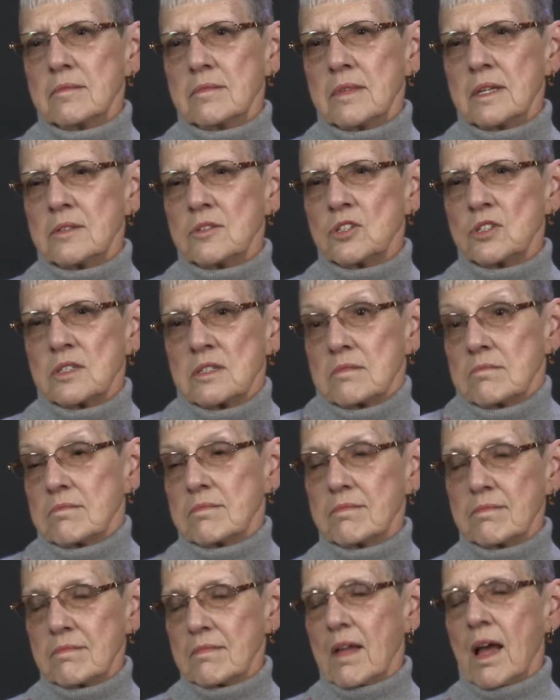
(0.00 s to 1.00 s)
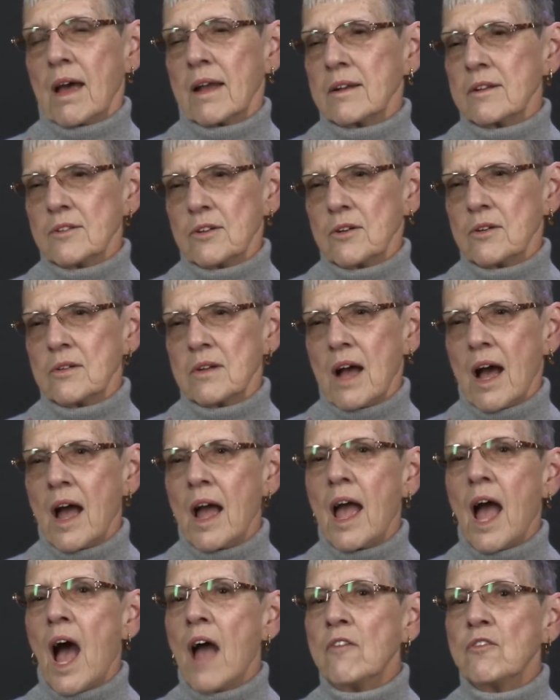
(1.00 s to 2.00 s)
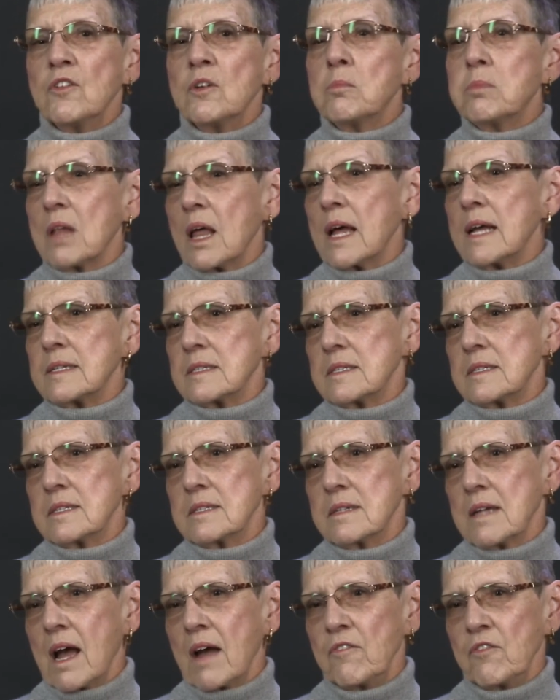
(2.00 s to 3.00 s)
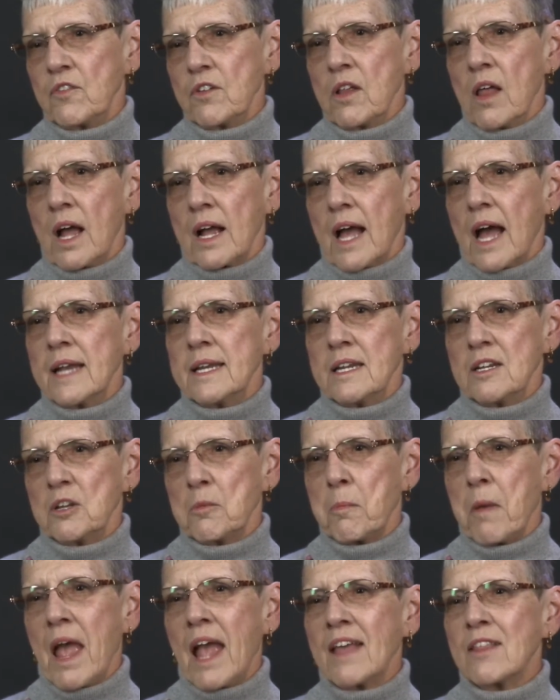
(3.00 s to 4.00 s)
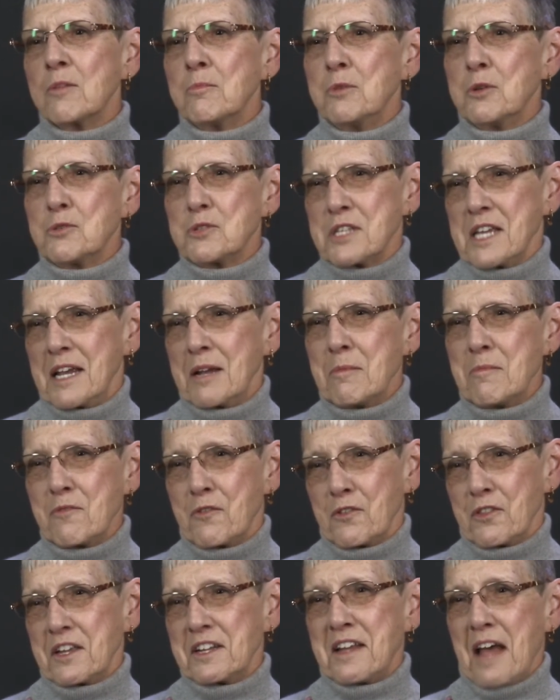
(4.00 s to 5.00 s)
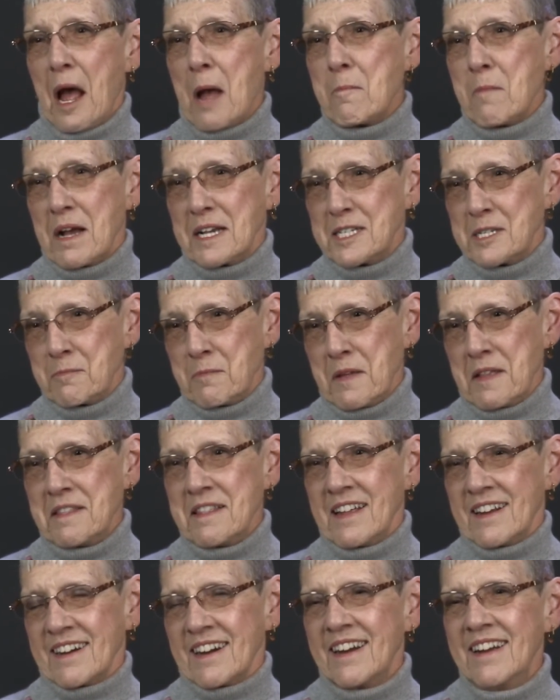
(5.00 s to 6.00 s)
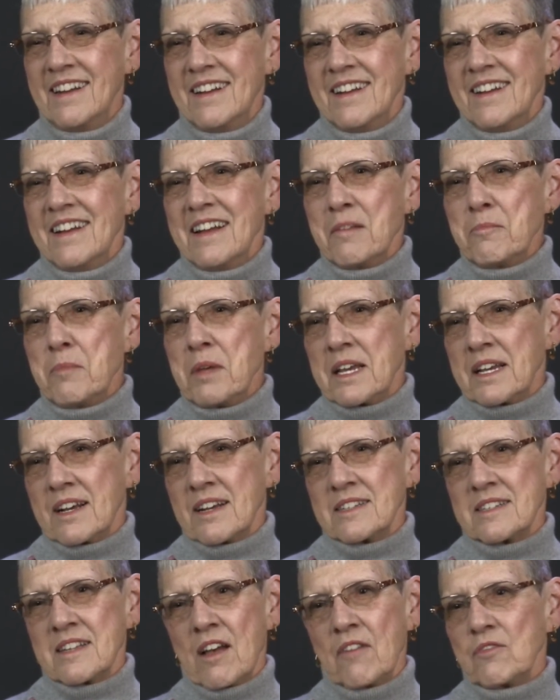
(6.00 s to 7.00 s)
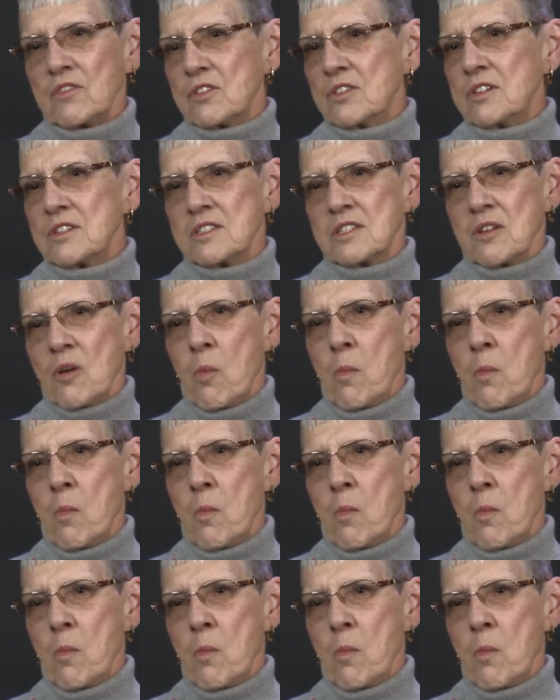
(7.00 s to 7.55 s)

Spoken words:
and just, I don't know. I feel blessed. I feel like I need to pay the museum for the time I spend there because I've learned so